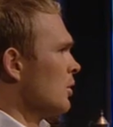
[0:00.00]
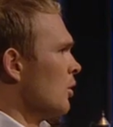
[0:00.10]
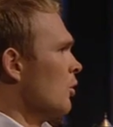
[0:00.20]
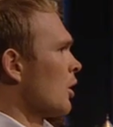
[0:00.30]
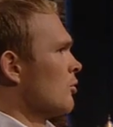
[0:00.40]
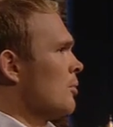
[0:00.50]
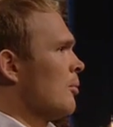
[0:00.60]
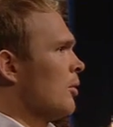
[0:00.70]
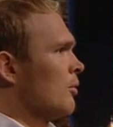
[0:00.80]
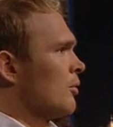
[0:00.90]
all I could
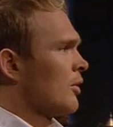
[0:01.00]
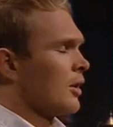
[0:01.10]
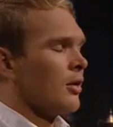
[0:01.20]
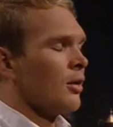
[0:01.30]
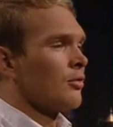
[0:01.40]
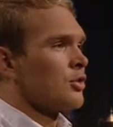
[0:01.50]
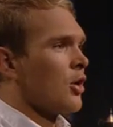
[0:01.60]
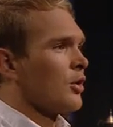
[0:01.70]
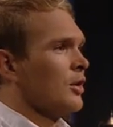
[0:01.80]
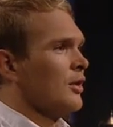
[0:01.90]
remember was thinking that I was
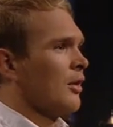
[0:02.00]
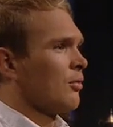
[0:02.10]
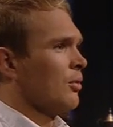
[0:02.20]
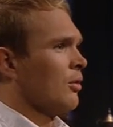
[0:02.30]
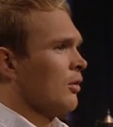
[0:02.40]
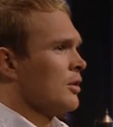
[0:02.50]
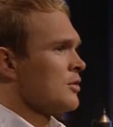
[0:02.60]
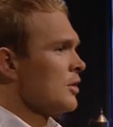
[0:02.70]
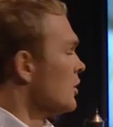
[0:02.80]
choking to death with all these